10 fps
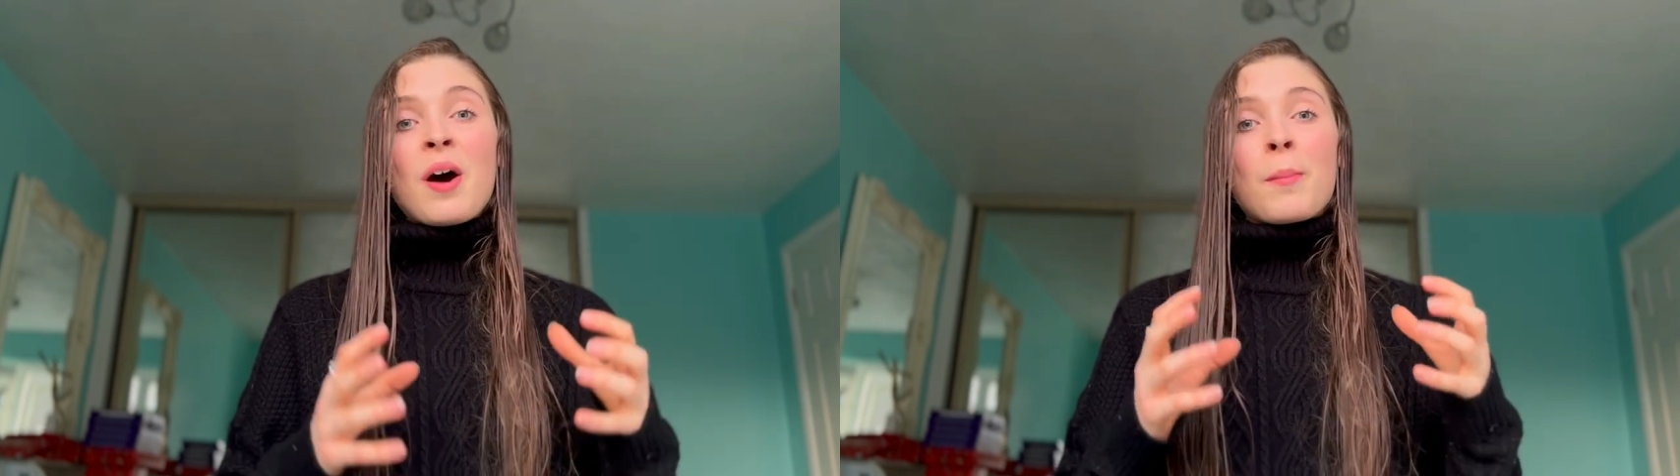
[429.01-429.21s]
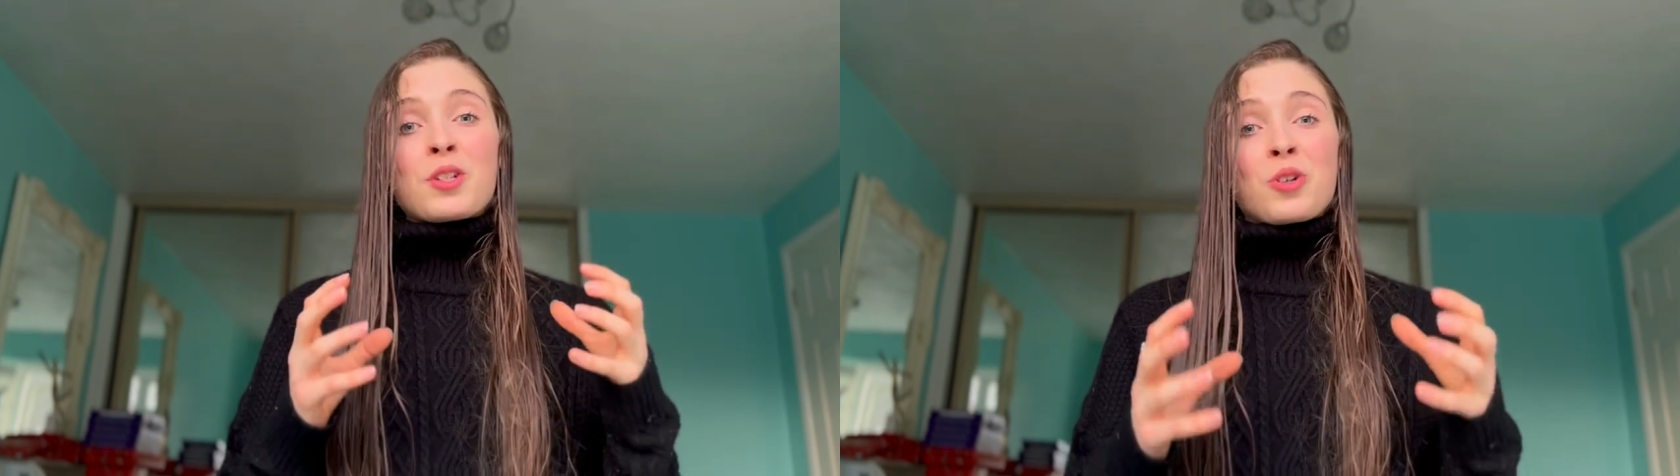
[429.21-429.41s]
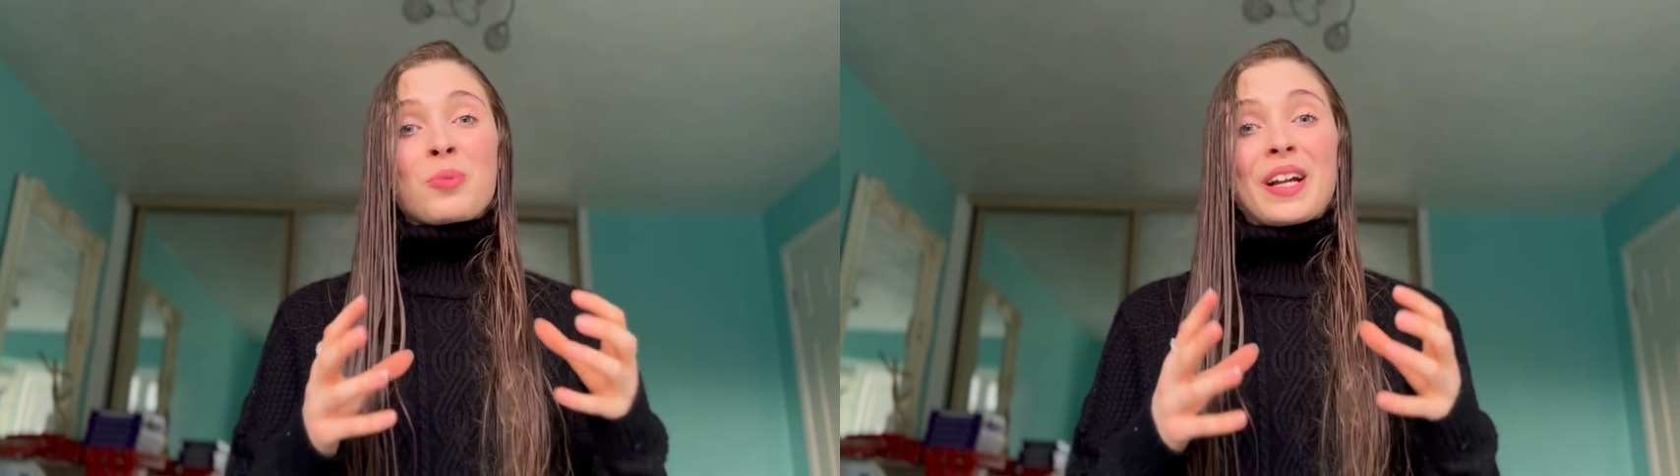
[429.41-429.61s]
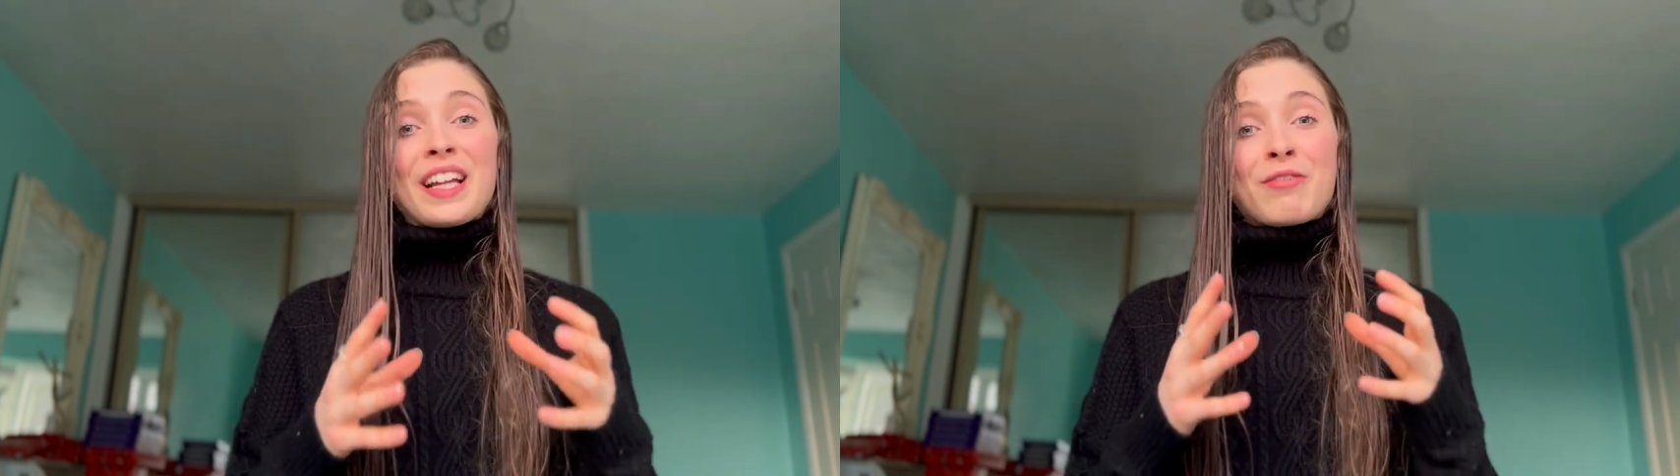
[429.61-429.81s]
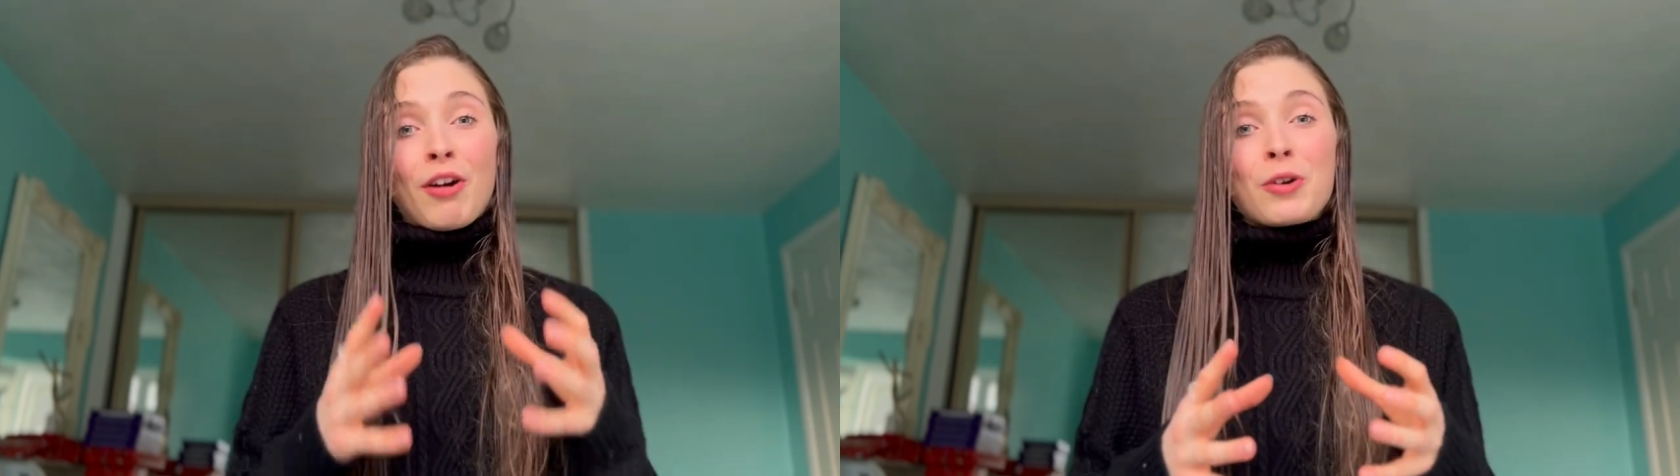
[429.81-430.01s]
but to
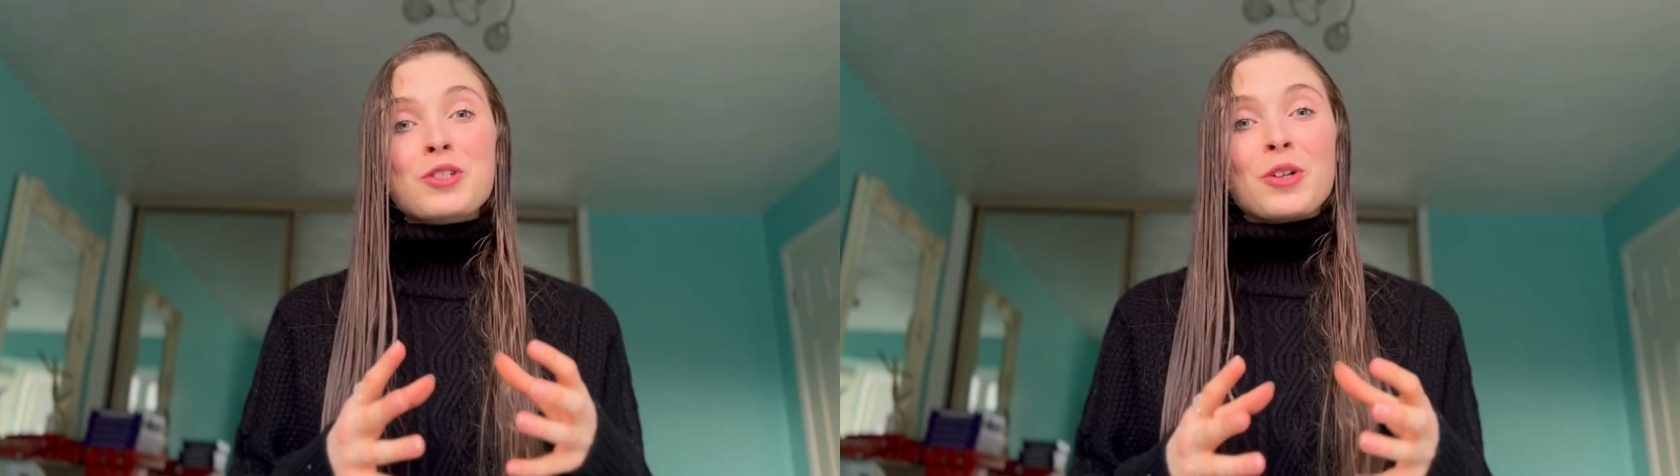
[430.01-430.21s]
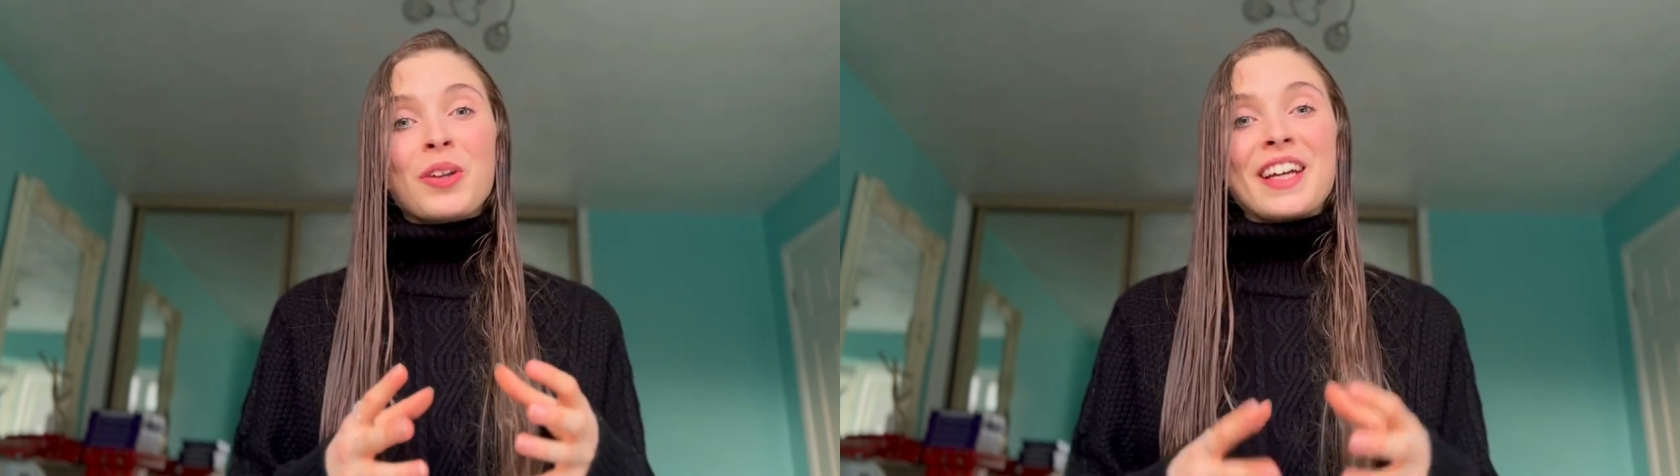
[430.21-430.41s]
really focus on